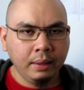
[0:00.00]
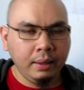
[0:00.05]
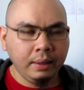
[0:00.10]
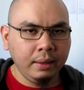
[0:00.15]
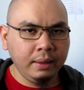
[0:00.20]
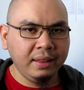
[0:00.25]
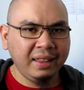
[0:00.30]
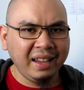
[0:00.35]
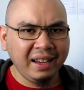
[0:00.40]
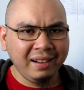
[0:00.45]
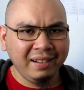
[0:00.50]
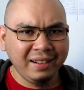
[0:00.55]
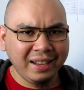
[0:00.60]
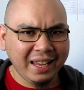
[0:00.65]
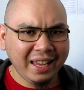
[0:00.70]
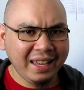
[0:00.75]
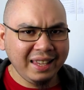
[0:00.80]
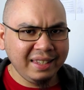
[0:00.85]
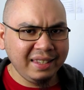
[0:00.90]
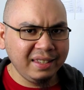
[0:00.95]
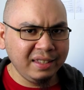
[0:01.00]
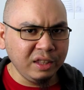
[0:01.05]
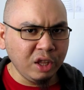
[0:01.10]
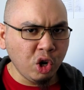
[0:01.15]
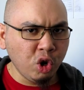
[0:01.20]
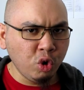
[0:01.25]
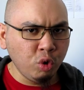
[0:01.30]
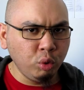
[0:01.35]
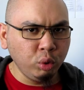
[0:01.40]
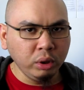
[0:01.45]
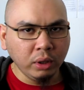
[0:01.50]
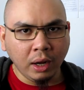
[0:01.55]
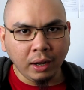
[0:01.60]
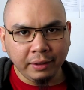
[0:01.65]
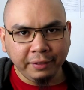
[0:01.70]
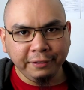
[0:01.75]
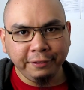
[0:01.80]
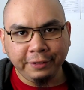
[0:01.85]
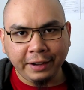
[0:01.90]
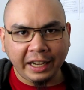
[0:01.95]
There is no
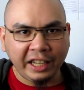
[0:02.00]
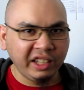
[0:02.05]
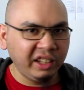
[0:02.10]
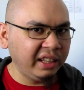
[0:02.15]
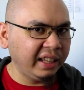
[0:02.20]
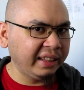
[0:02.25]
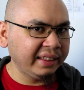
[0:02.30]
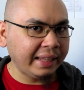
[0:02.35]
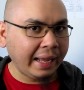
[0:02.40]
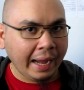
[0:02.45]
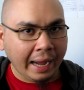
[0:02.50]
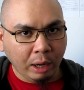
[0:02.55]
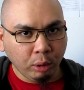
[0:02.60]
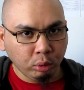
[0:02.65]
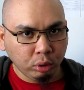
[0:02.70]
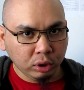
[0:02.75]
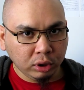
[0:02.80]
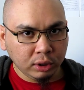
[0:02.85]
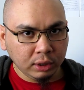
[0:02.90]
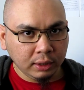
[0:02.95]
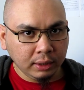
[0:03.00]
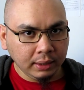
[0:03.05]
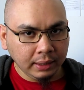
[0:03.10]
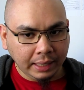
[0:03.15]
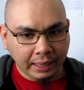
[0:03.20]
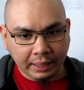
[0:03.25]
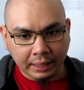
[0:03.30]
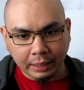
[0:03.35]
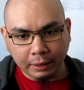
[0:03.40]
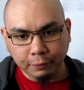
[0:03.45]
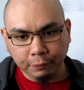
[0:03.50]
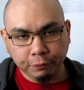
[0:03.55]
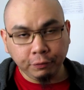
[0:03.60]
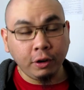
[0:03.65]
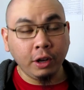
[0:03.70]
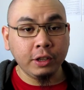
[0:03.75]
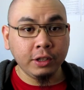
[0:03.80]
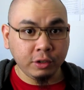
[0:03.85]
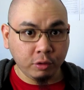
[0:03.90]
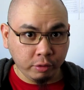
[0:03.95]
non-violent out, like in
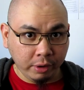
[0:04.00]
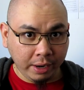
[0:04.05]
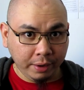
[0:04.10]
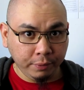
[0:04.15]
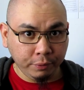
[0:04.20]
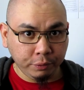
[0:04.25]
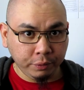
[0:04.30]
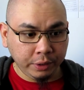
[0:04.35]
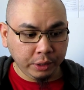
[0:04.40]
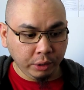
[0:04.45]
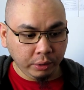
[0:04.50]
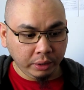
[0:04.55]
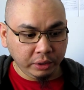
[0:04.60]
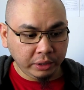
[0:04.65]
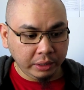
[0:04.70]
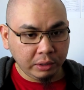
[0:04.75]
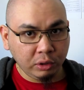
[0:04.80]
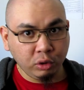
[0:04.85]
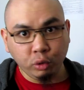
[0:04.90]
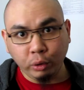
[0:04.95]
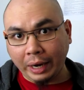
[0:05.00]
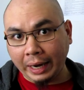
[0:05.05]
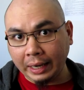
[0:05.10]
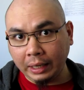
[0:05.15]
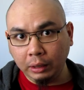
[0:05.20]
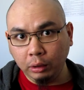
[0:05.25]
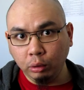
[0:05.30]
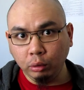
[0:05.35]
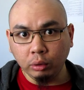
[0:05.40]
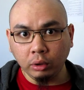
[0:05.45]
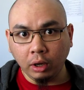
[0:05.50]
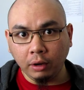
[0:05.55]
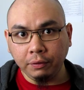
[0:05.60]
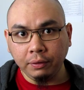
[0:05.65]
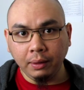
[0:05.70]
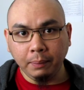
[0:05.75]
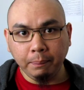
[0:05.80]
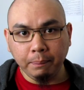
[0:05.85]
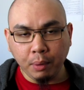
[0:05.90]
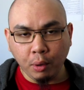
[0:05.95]
Frostgrave, where you can just drag loot off
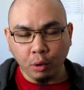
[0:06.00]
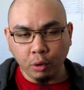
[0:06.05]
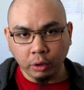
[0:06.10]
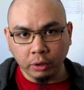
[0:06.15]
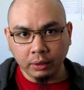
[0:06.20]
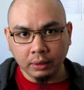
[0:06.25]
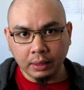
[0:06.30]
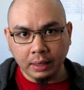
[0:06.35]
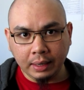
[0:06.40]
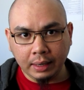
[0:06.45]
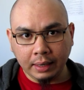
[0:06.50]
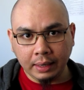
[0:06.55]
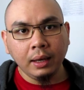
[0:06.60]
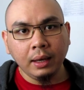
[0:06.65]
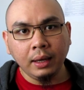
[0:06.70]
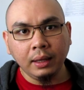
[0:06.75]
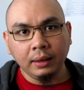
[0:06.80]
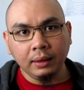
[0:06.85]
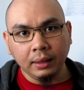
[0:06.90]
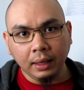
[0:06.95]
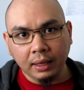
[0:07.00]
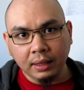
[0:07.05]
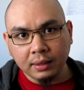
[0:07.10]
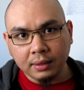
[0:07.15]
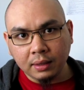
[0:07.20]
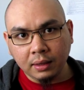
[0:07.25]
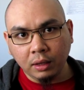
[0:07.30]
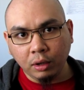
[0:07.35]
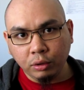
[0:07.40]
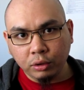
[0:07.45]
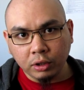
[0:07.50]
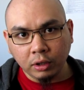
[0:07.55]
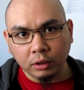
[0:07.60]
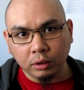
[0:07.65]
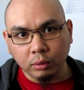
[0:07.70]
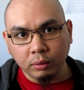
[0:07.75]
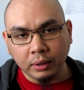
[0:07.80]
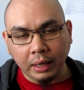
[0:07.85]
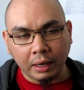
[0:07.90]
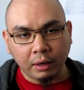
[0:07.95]
the board. It leans closer
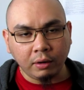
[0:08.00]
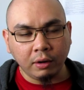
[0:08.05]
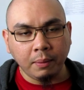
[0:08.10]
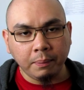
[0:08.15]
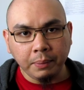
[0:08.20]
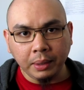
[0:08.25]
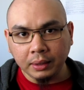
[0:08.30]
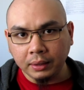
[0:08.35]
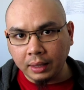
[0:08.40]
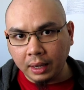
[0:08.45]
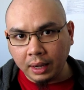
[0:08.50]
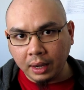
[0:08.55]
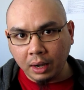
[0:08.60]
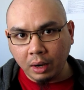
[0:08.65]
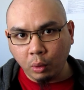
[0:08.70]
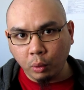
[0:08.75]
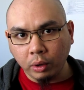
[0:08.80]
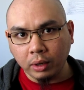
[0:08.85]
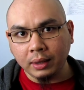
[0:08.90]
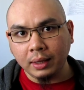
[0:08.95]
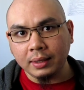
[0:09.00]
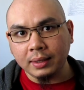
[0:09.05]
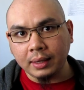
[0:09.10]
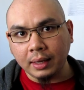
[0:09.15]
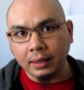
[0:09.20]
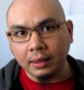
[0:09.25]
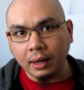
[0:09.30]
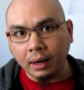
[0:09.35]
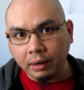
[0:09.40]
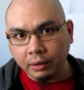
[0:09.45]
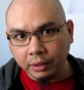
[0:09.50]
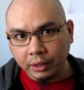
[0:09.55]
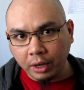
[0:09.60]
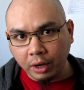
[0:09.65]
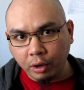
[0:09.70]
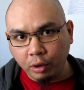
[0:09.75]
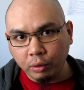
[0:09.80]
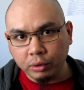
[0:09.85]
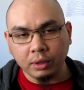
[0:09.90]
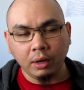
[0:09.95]
to Necromunda, where the
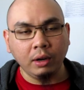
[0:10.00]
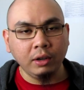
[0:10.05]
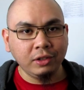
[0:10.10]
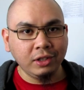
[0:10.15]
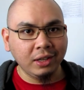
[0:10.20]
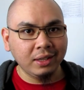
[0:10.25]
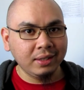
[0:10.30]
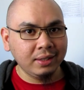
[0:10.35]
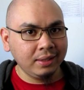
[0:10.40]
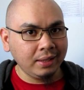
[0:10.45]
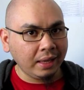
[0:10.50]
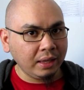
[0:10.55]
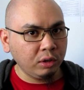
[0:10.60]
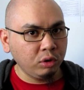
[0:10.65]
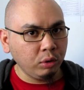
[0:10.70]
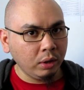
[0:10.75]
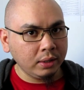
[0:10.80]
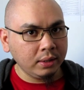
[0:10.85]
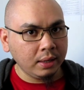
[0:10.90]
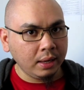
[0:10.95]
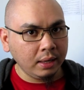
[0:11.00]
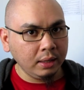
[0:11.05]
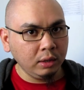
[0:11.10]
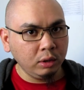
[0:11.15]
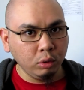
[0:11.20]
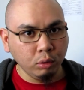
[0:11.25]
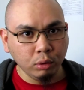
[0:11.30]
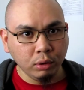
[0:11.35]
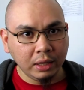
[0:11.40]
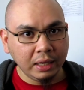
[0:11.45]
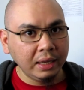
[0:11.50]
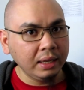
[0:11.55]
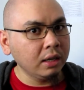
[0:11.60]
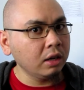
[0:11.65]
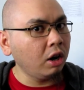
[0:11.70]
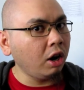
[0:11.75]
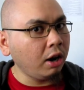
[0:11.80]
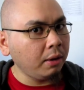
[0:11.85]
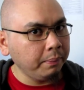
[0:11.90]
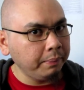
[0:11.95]
scenarios are just set dressing to the
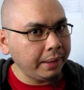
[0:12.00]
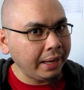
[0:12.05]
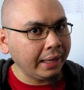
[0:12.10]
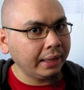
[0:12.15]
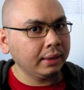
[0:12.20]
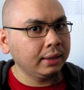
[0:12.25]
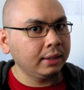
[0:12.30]
combat.